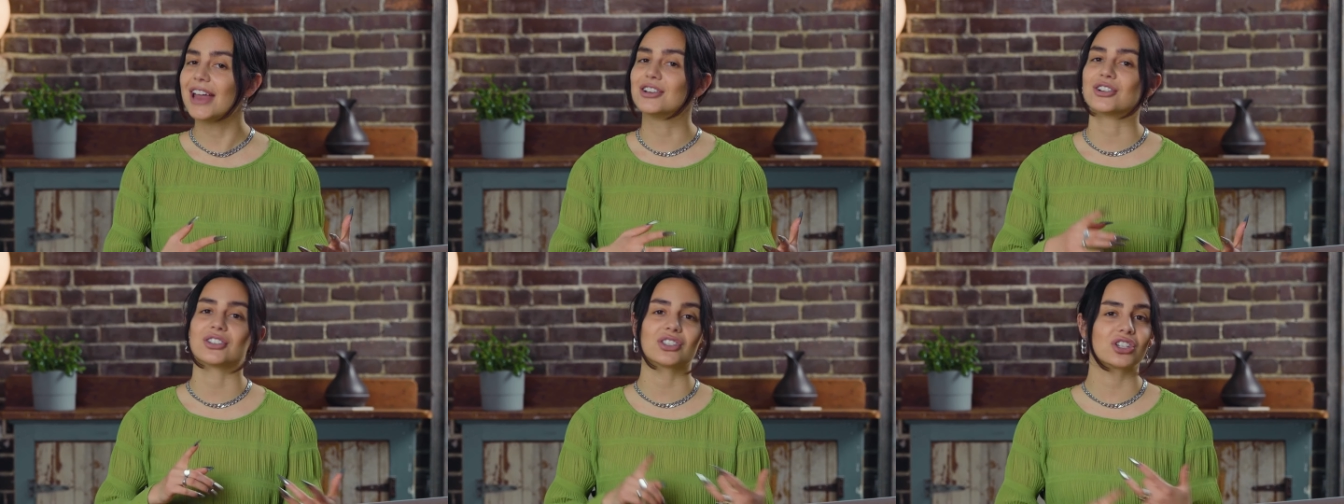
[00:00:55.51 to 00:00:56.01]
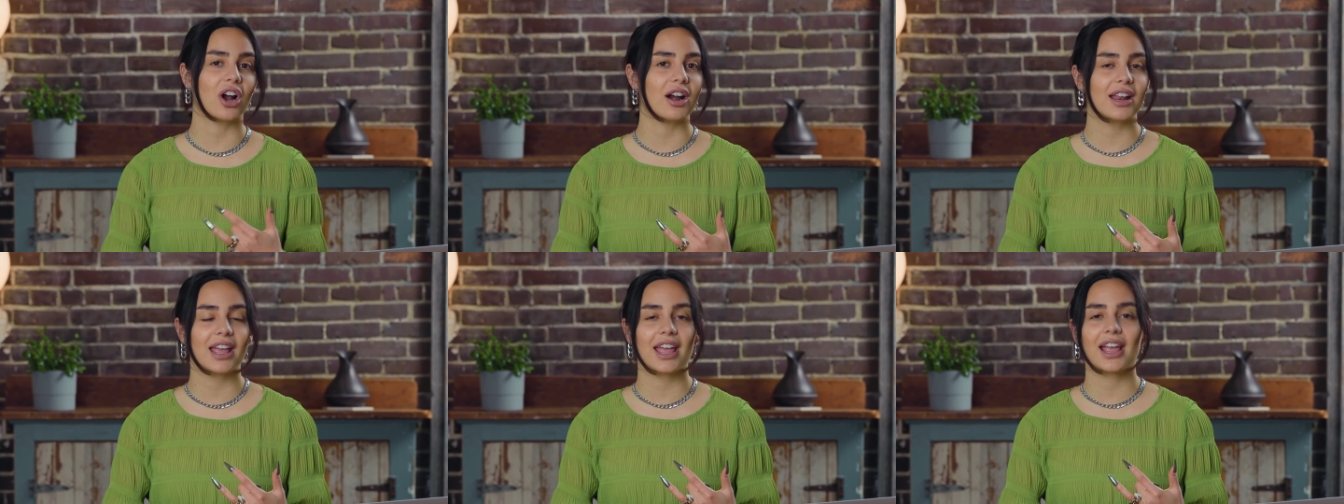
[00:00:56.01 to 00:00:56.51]
and you're
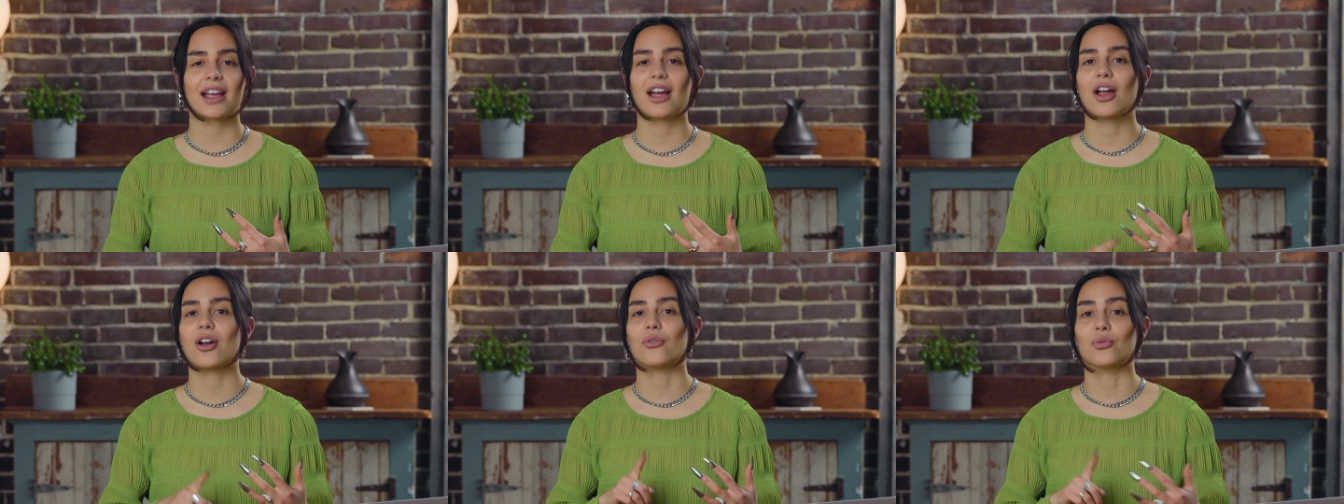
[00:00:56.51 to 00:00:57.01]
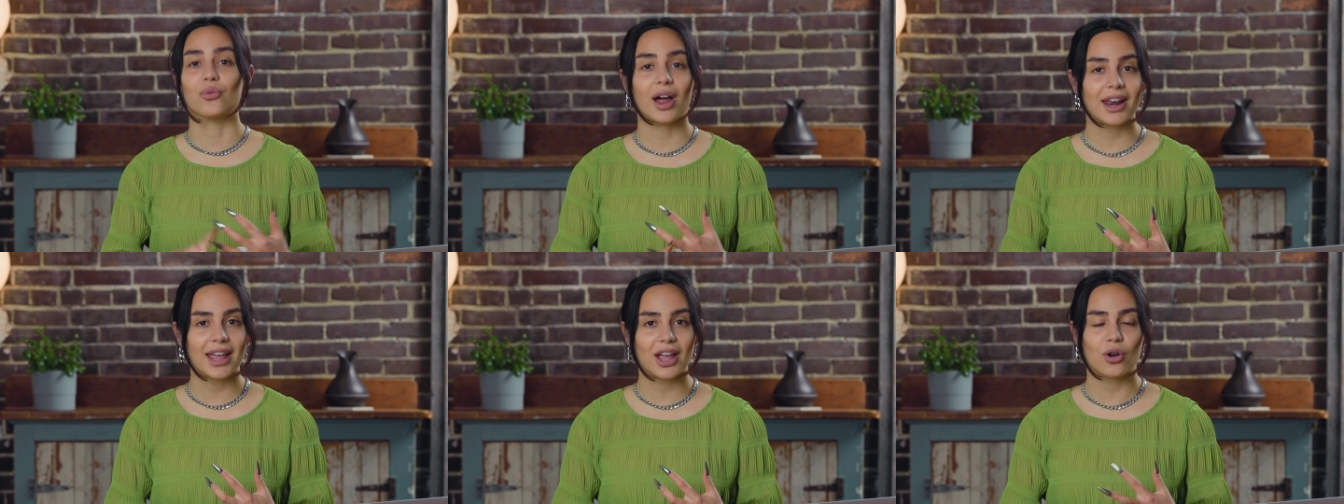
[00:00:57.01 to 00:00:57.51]
starting,
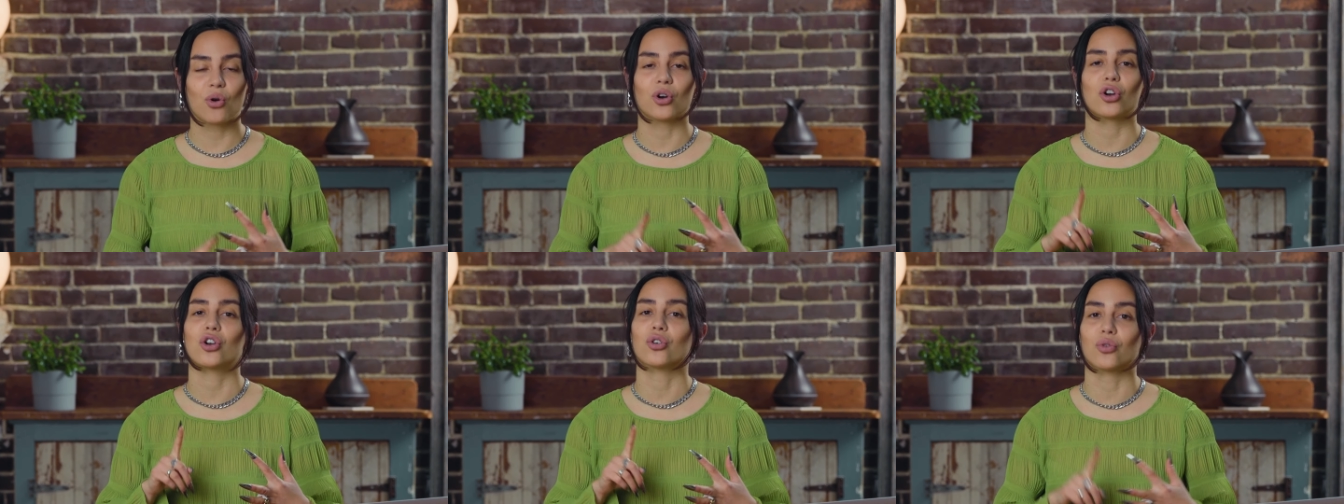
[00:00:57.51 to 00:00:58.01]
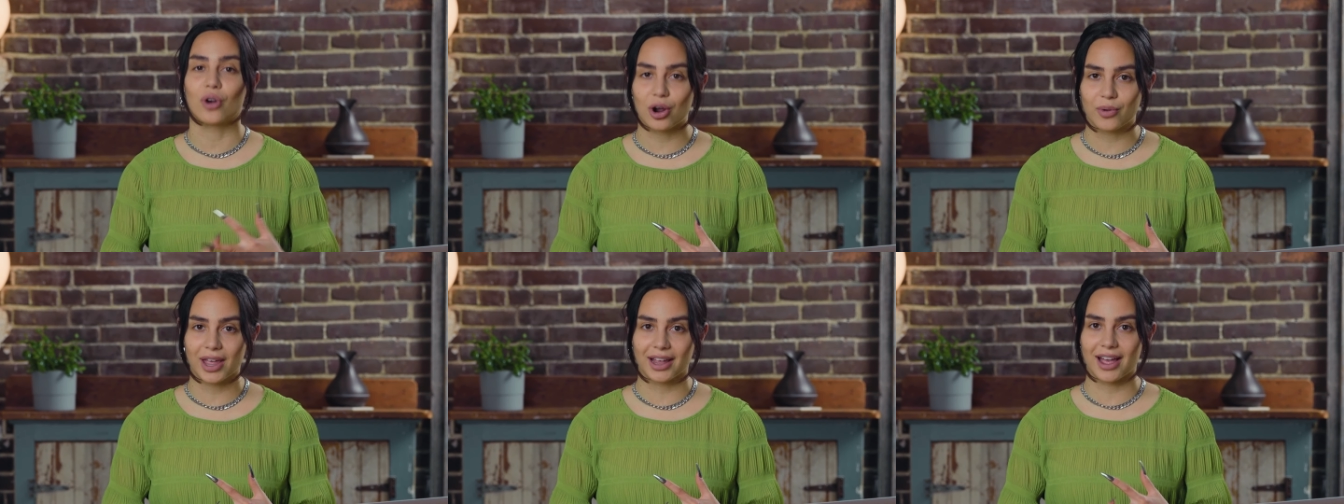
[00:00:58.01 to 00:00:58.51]
running, or
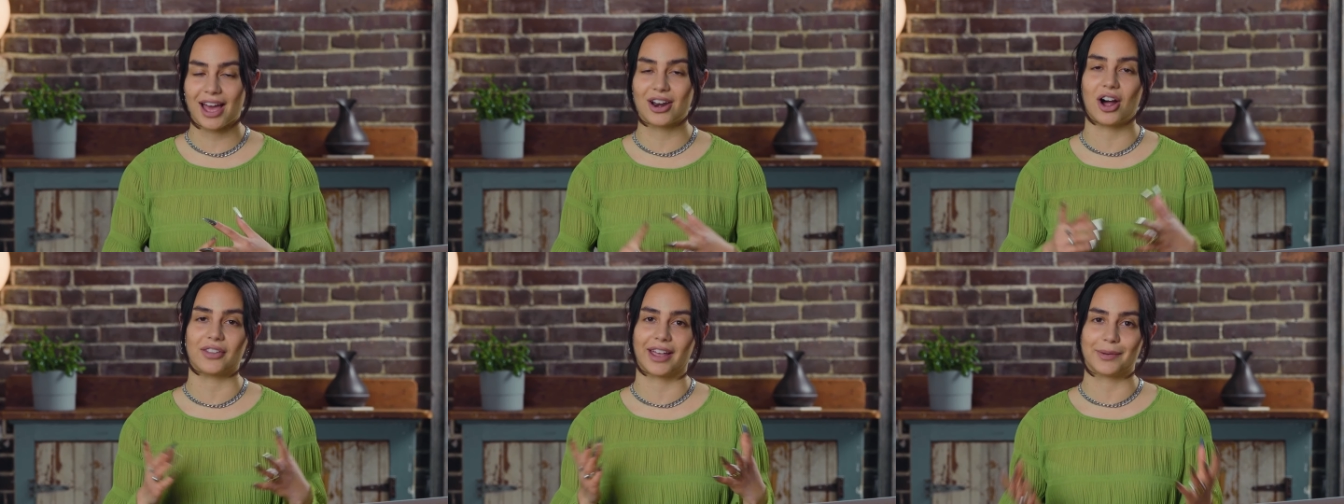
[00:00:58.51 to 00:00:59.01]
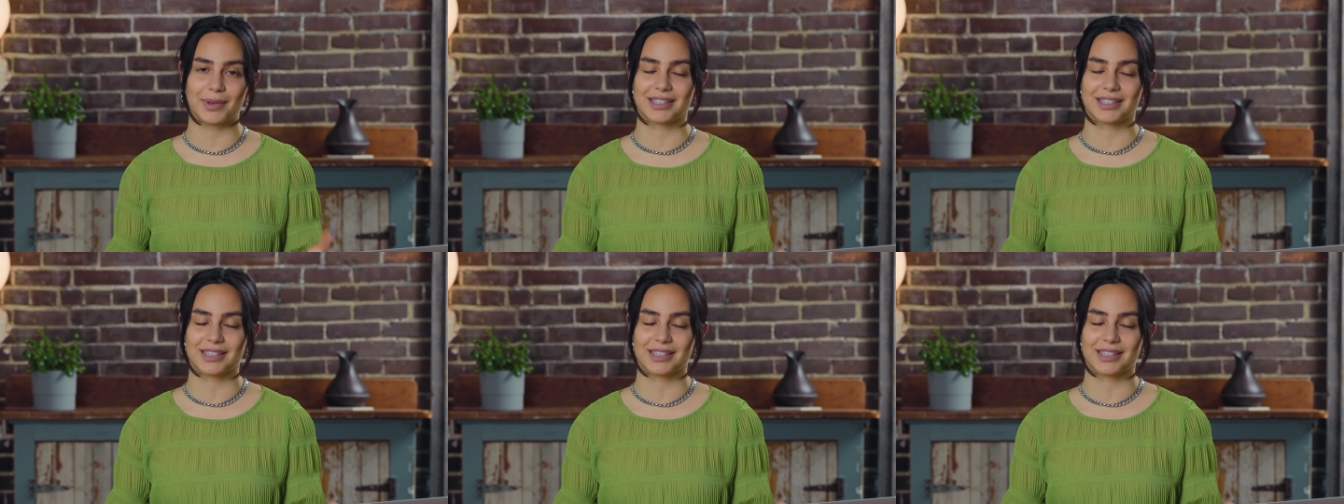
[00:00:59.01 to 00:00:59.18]
growing an online